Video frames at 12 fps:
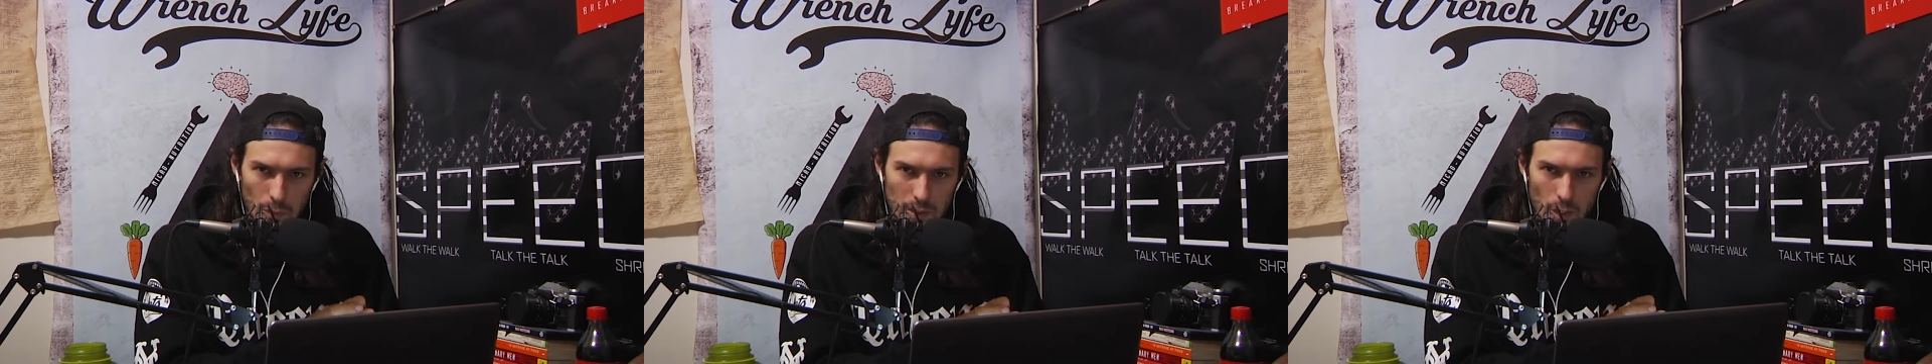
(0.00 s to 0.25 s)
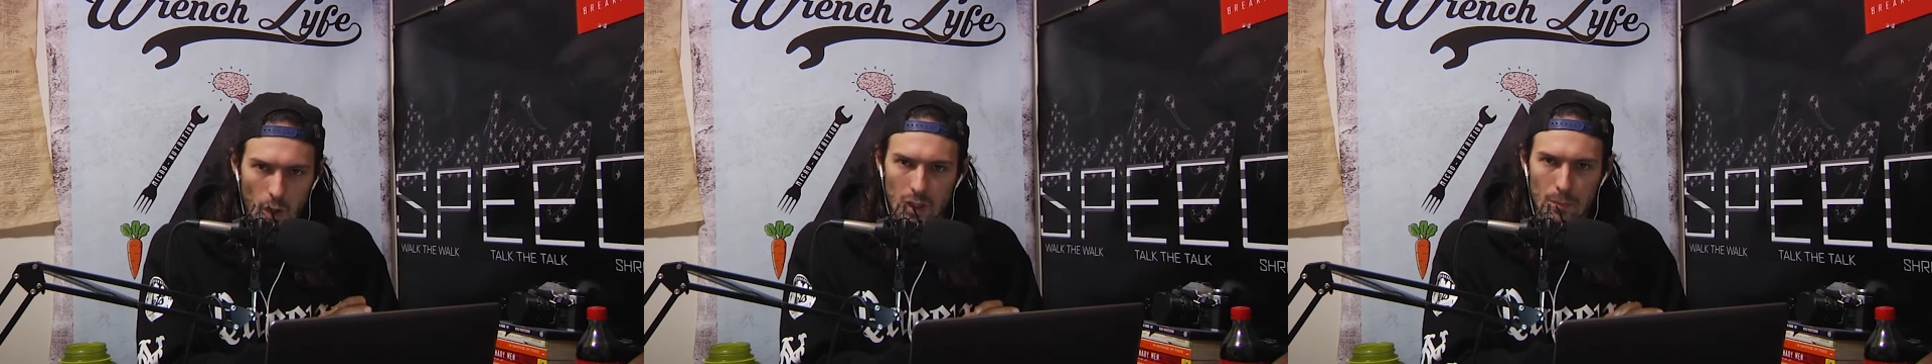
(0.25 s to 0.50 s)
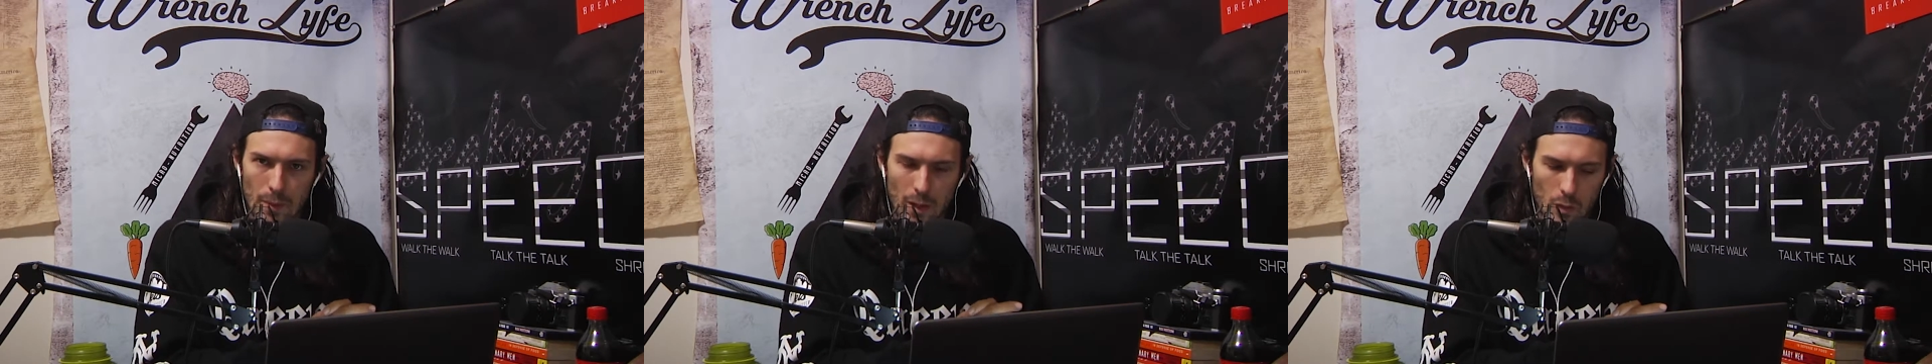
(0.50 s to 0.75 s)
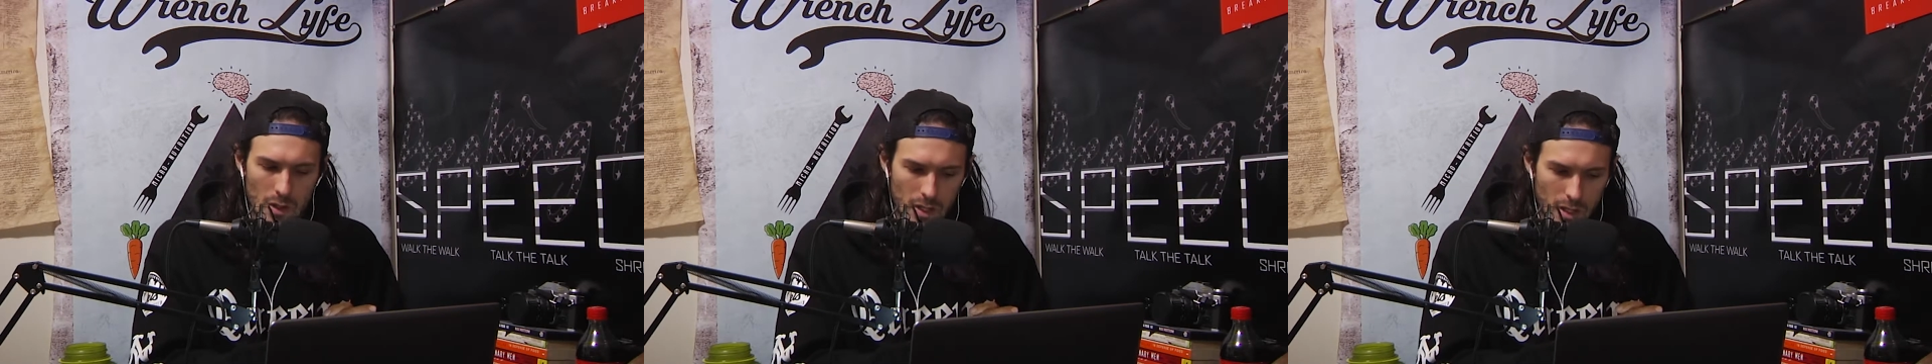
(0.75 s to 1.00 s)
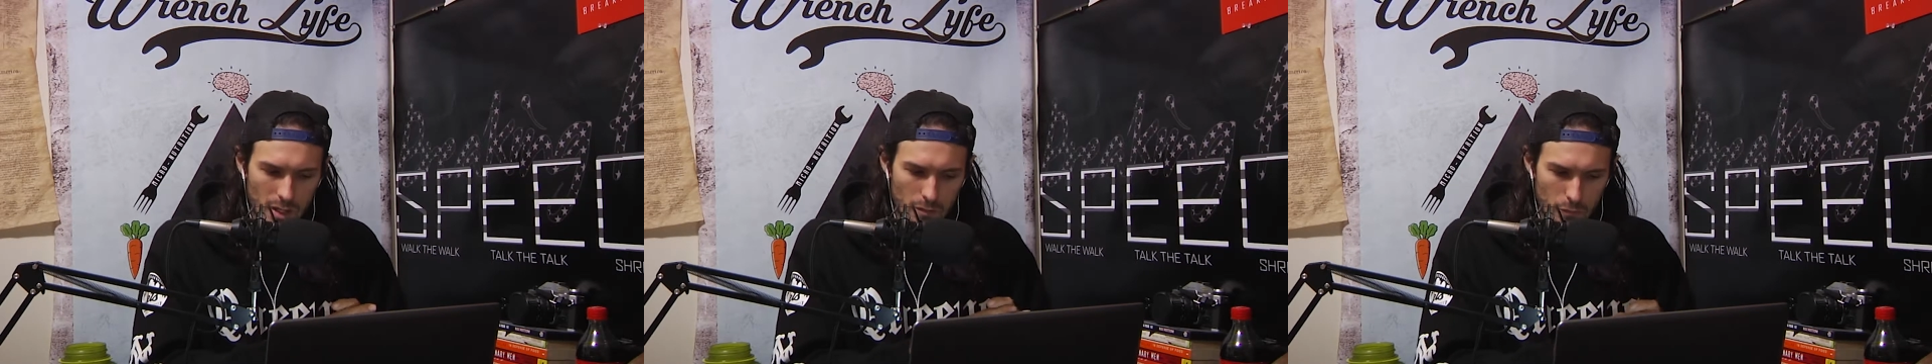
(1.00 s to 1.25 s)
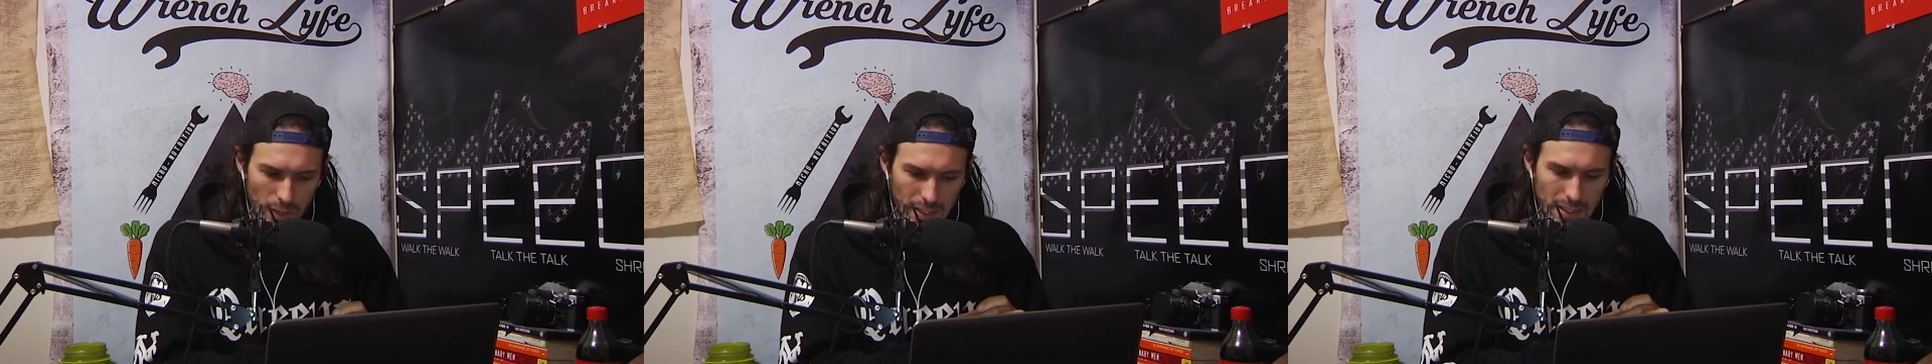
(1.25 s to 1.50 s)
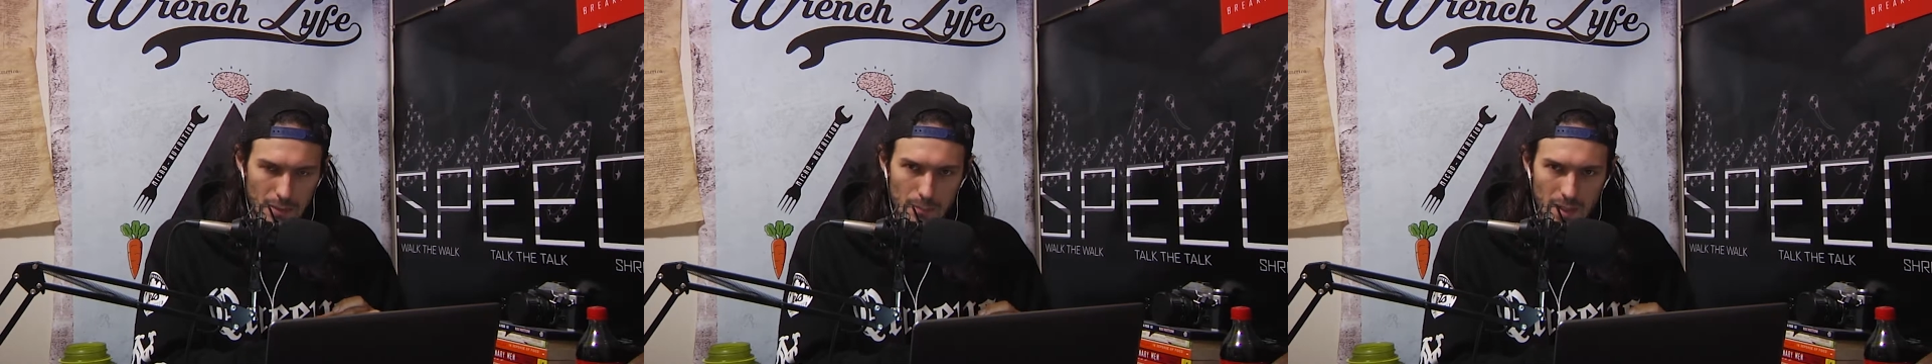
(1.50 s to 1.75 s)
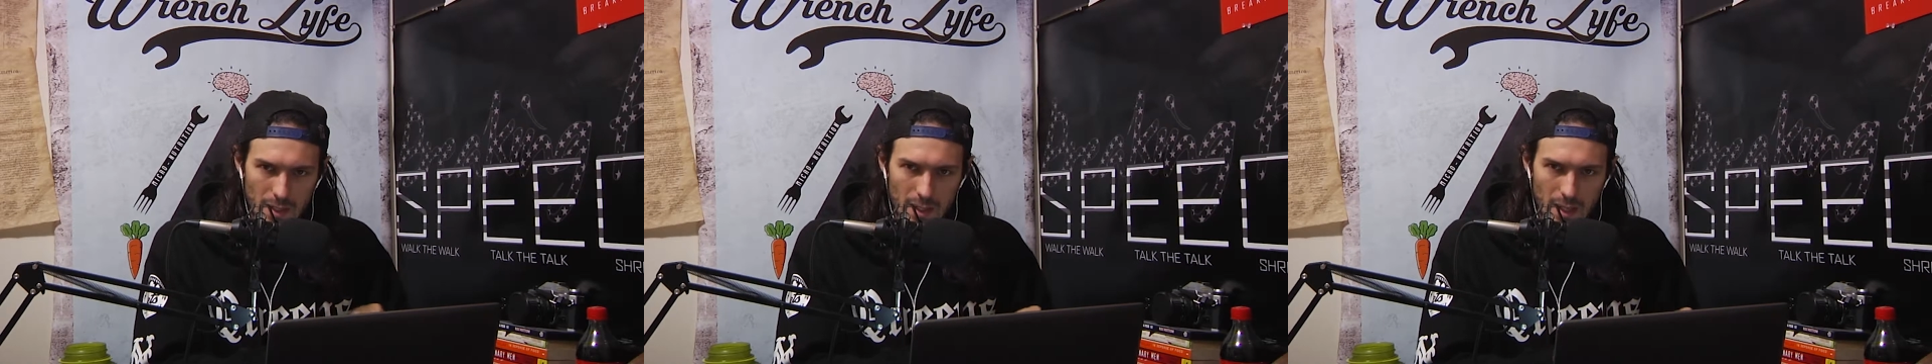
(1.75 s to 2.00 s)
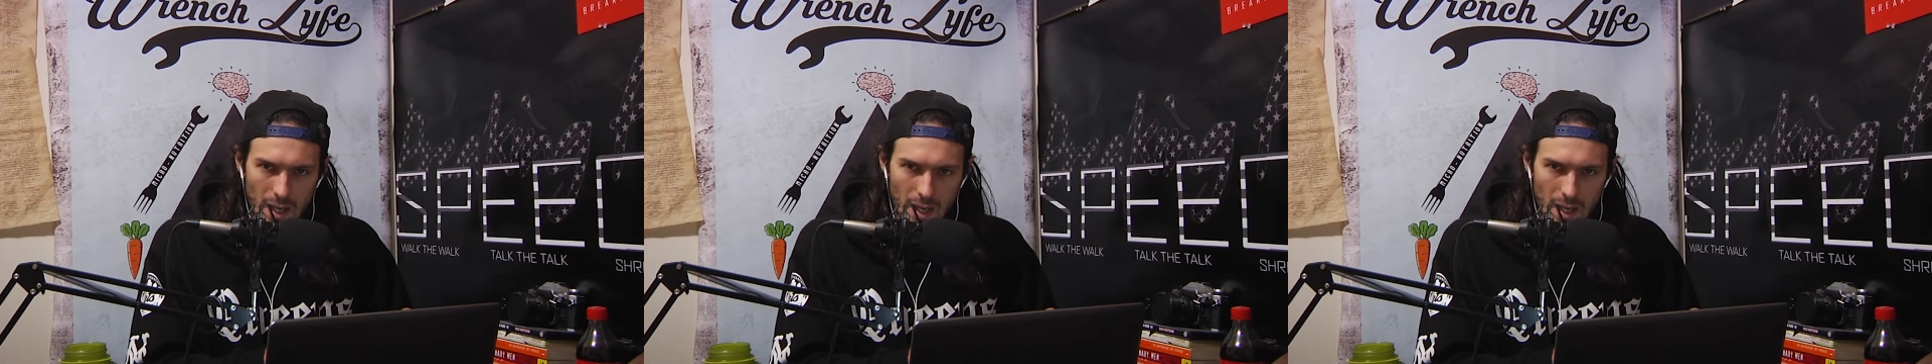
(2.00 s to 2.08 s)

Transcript: where it's all about victim and,